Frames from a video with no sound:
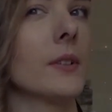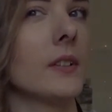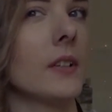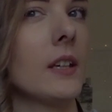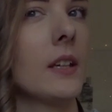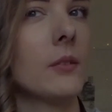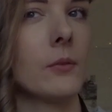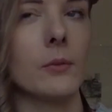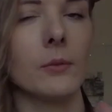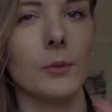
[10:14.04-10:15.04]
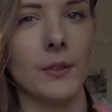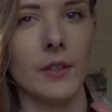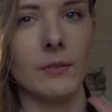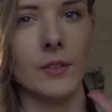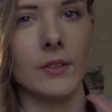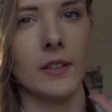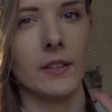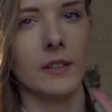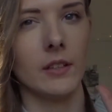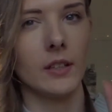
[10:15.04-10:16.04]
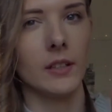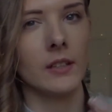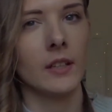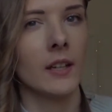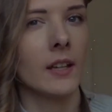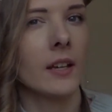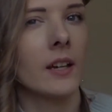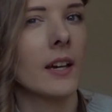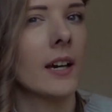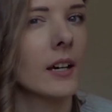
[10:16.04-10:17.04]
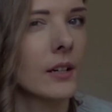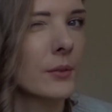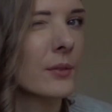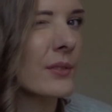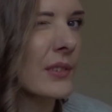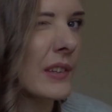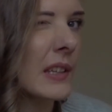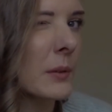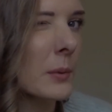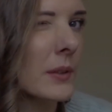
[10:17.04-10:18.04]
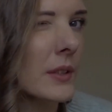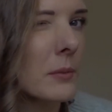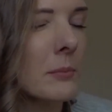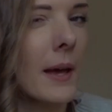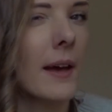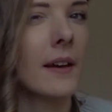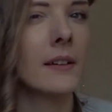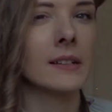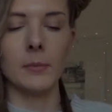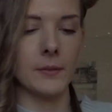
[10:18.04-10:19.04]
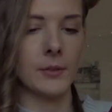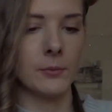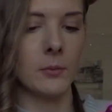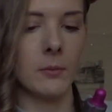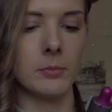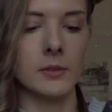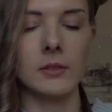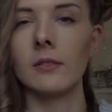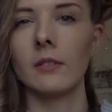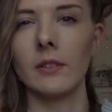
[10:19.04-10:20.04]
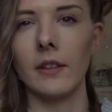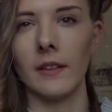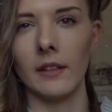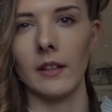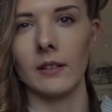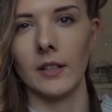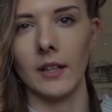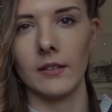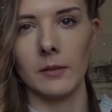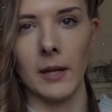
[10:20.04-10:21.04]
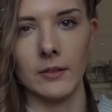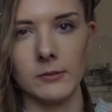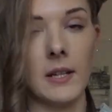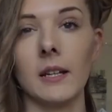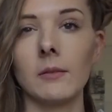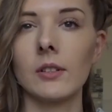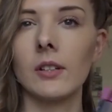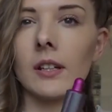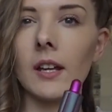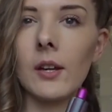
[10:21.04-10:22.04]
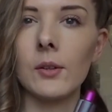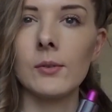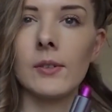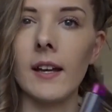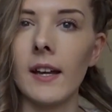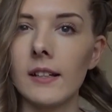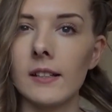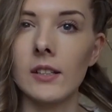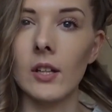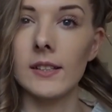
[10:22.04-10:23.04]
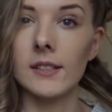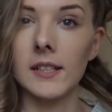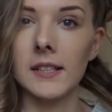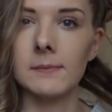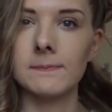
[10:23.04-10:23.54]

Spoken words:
see once I've done this side how these ones compare. But I've swapped the thing over now, the barrel, and I'm just going to go ahead and start this side.